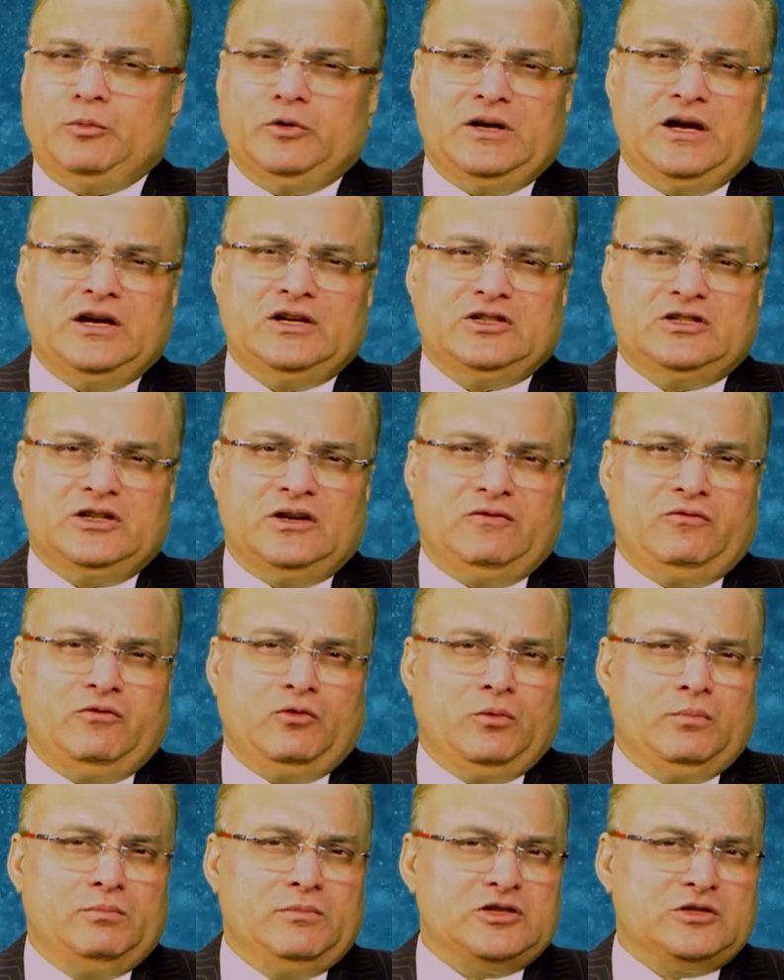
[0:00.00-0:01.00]
potential
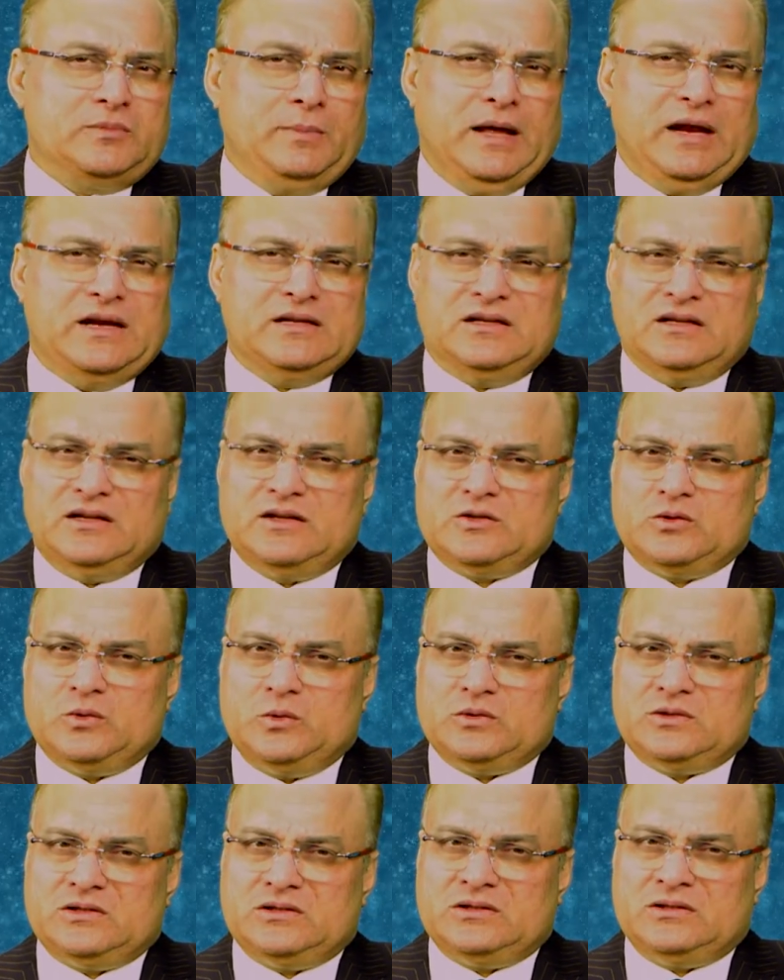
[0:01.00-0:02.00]
for mismanaging
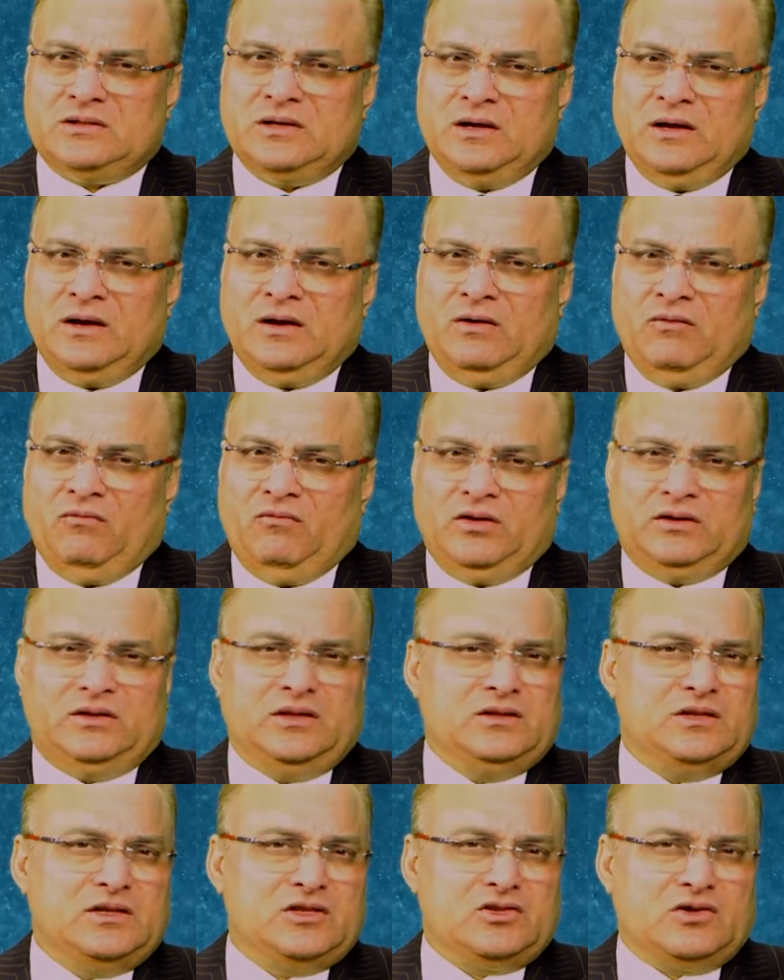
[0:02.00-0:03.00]
resources
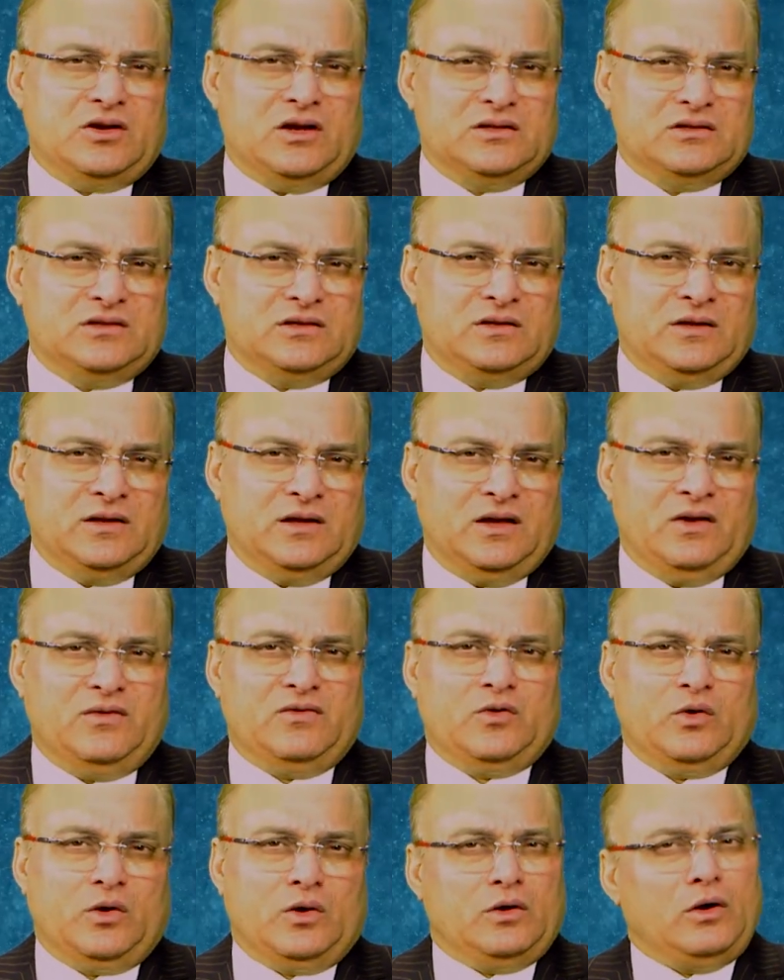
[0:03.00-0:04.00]
within this transit.
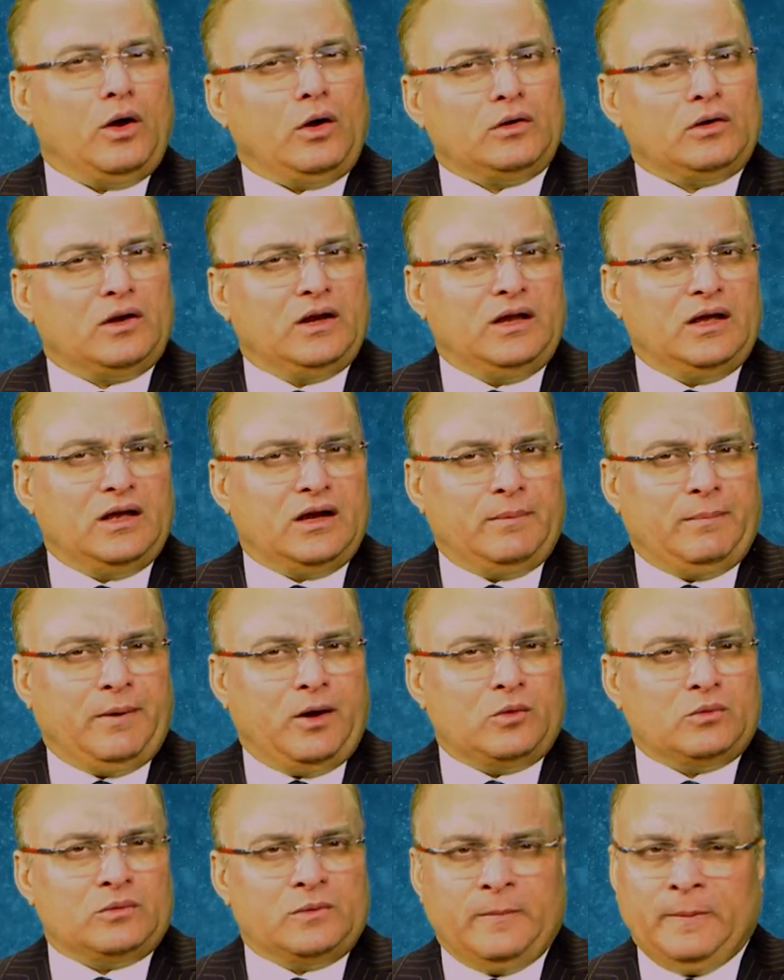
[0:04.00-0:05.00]
If you are not clear
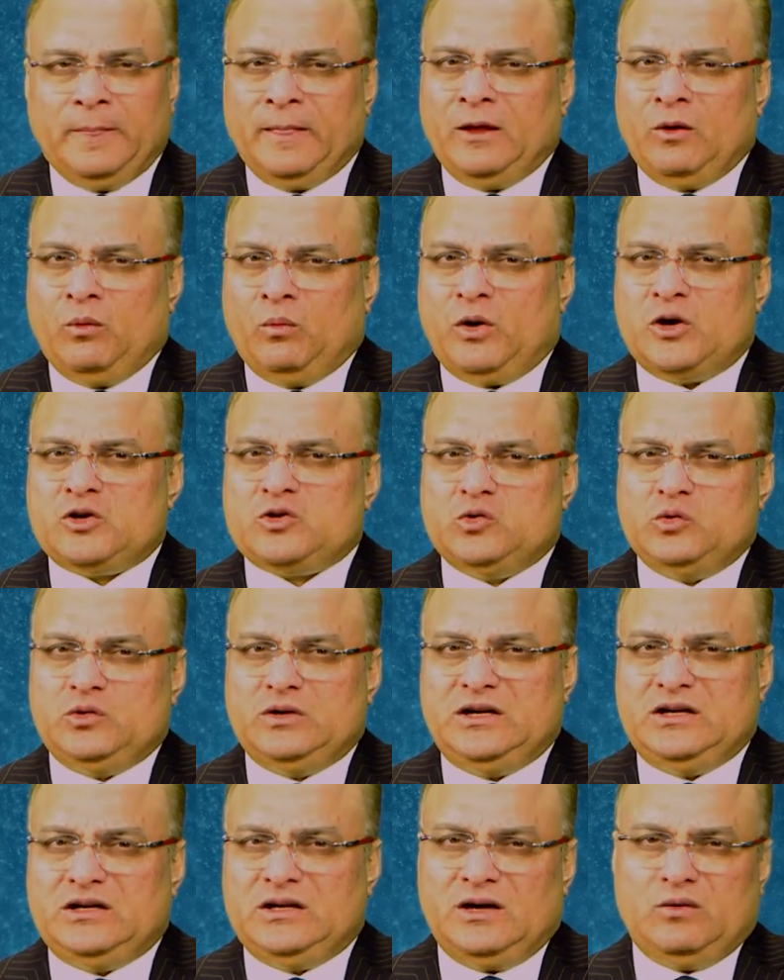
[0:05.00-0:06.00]
about what you
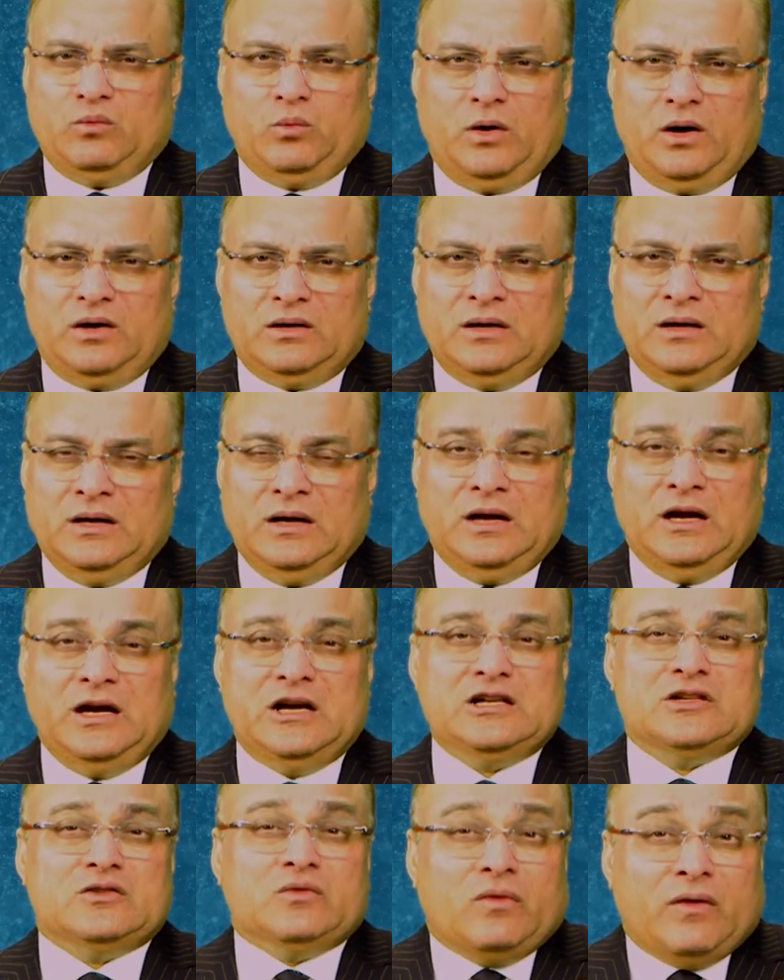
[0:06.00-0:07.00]
need and want,
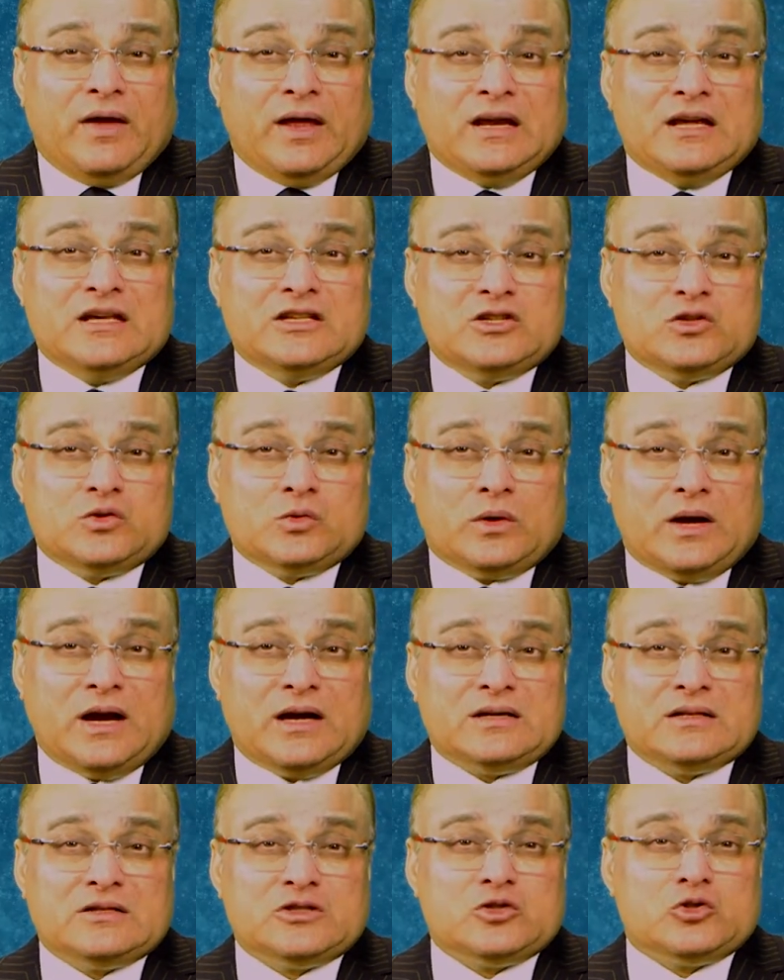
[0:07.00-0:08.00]
it is very easy to
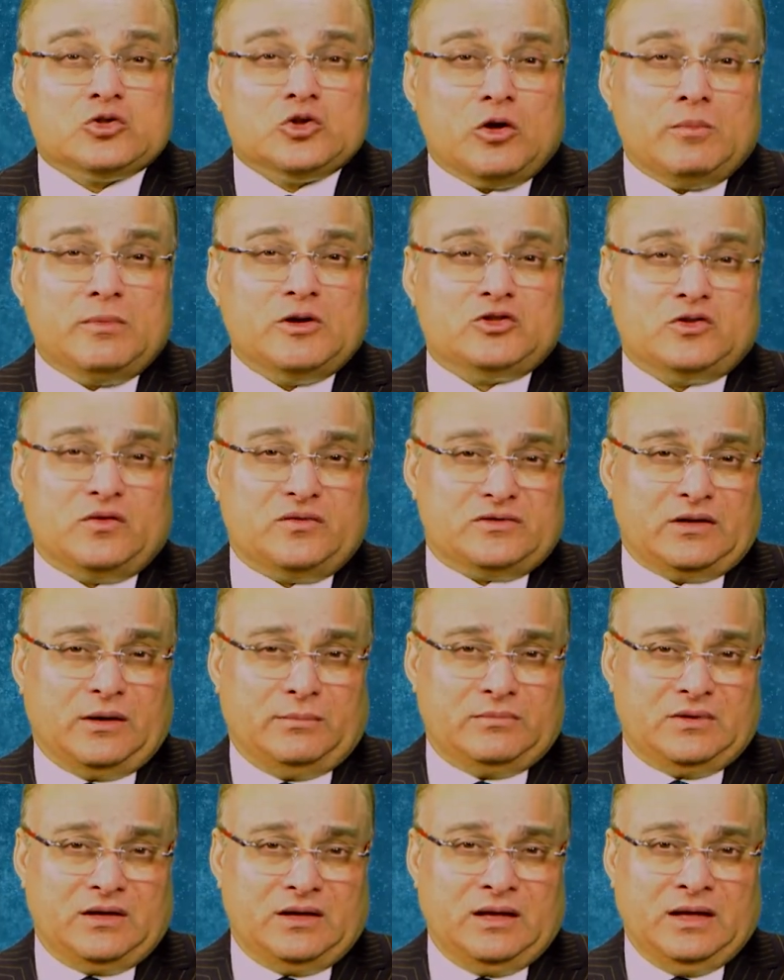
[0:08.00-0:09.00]
get so much of
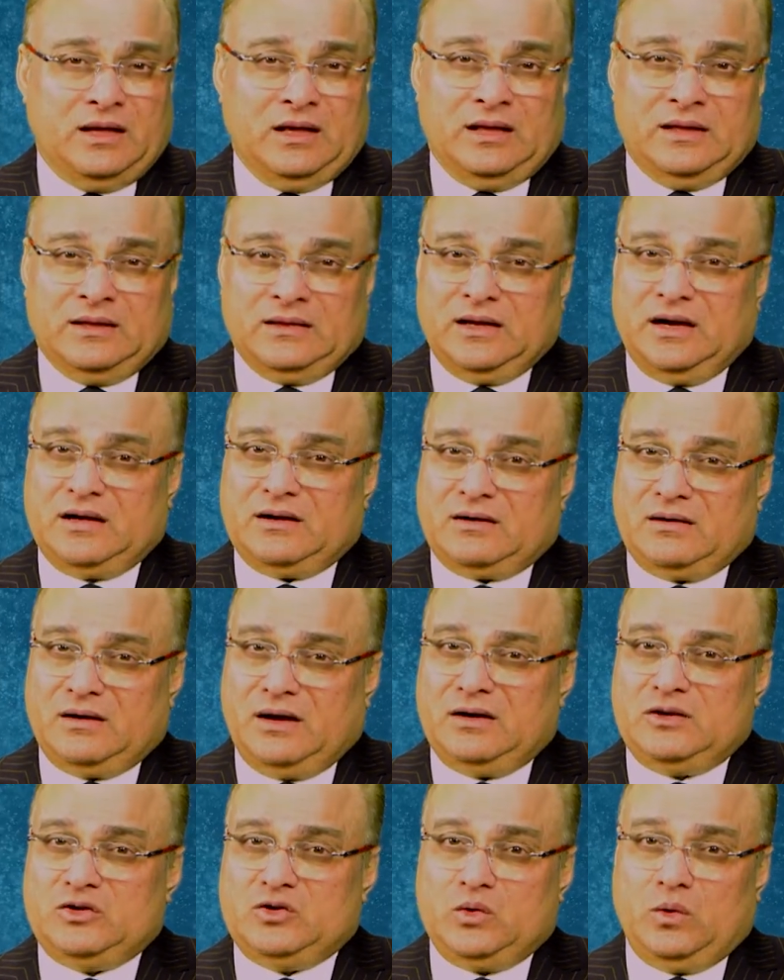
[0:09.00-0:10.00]
something that
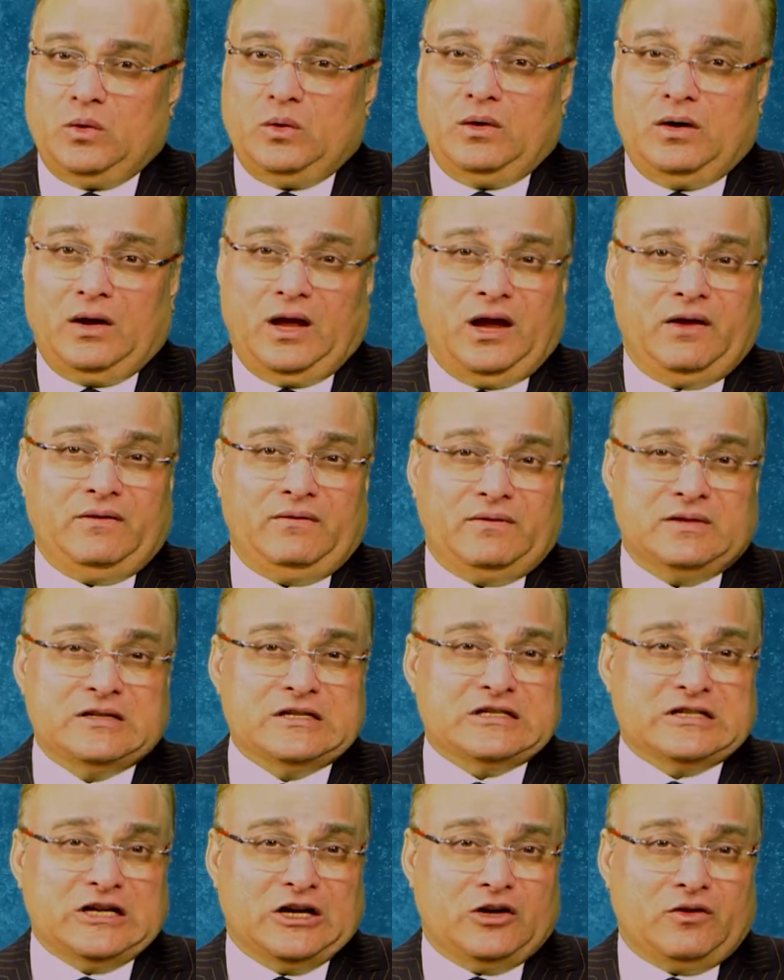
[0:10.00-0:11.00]
run your life
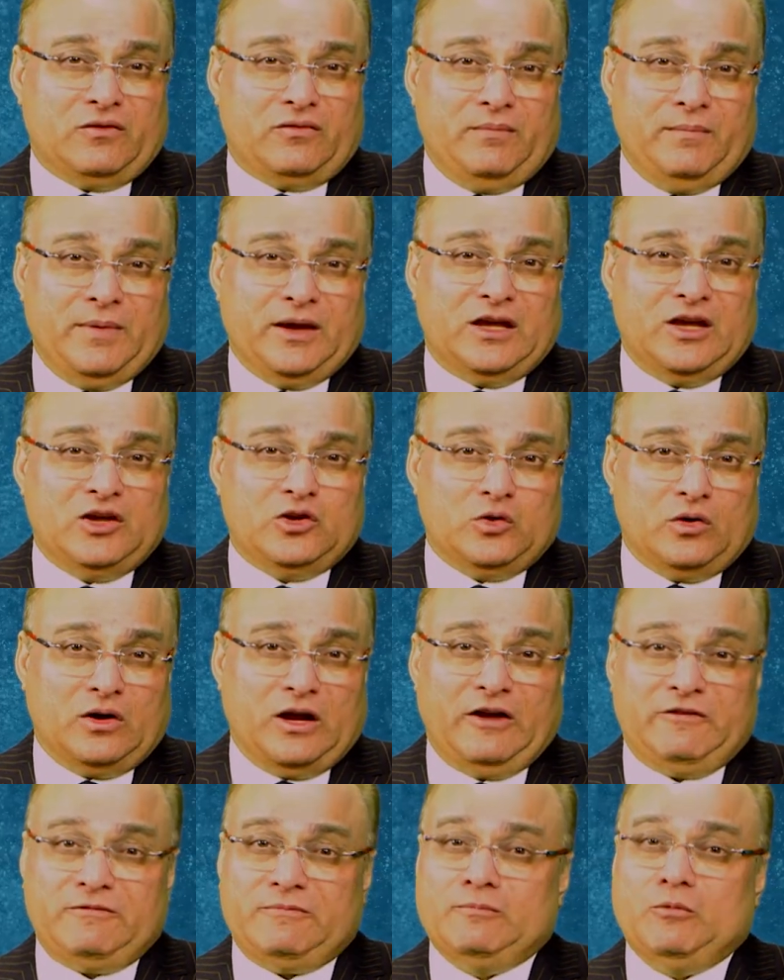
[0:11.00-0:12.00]
instead of making your
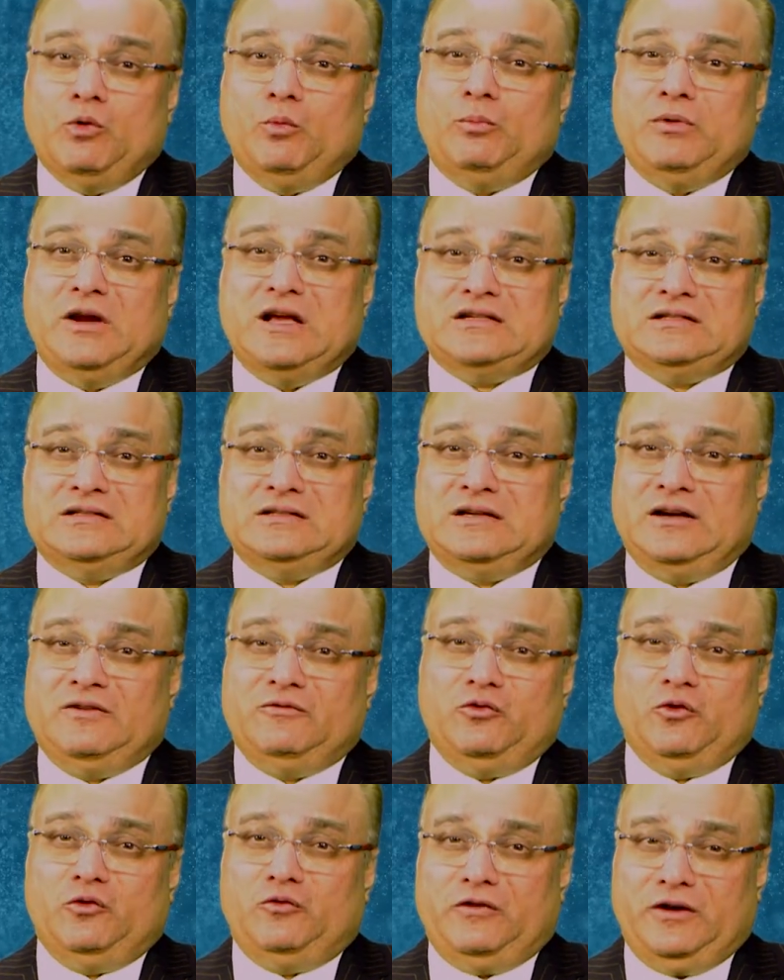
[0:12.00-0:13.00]
life more pleasant
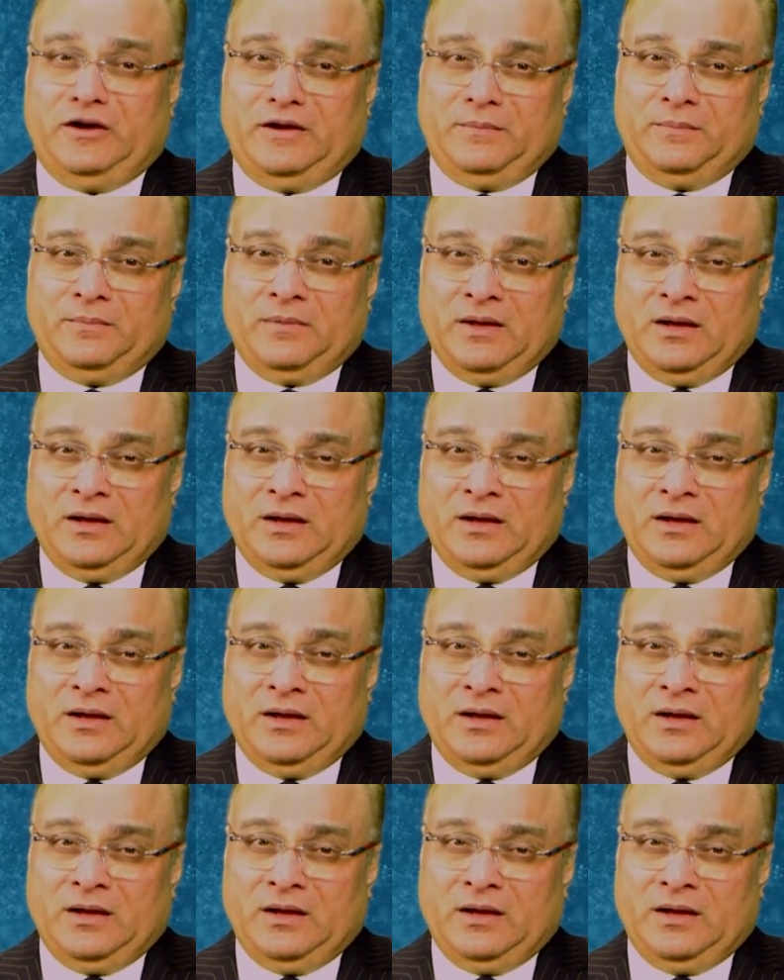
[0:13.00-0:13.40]
and fulfilling.